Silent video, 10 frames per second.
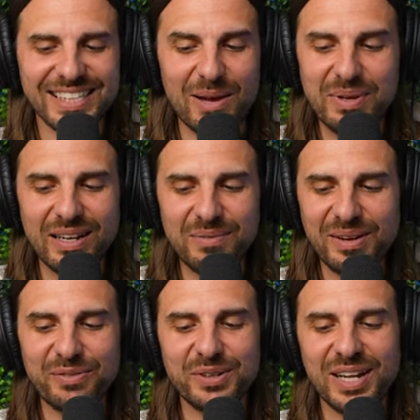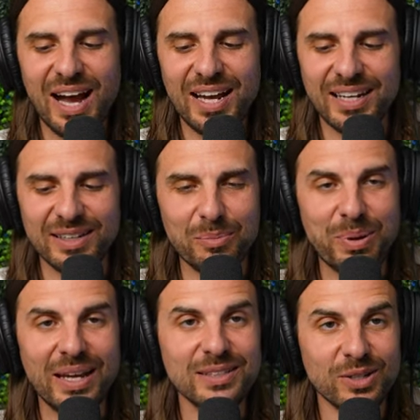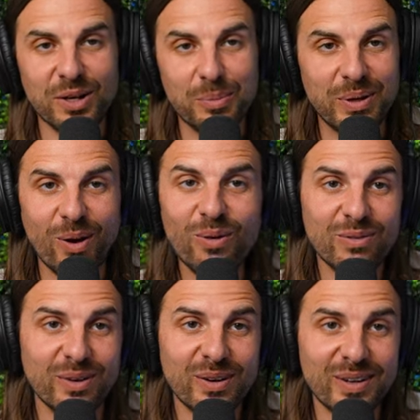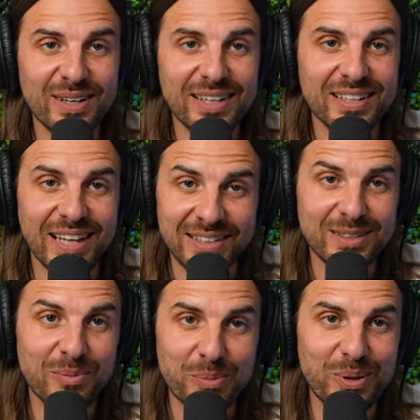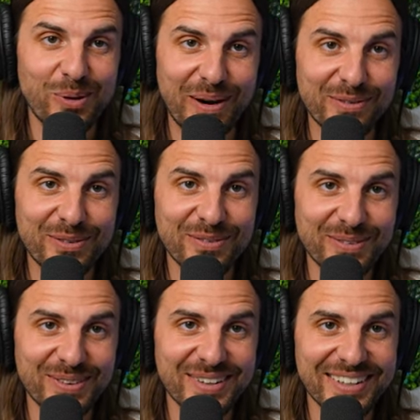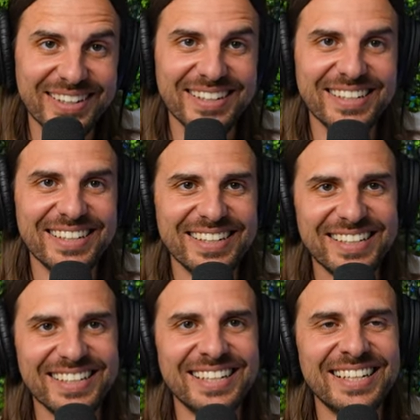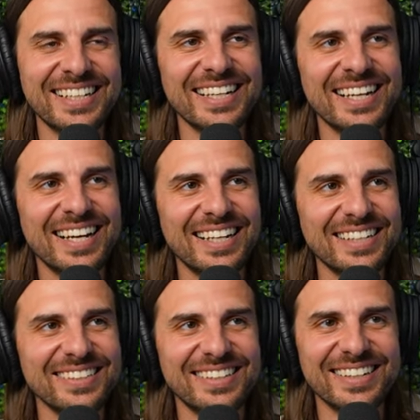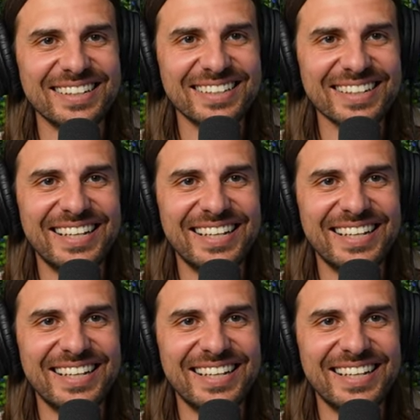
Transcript: I mean, even if you're dying, the pain's gonna be over. That's something to be grateful for. That got a little dark.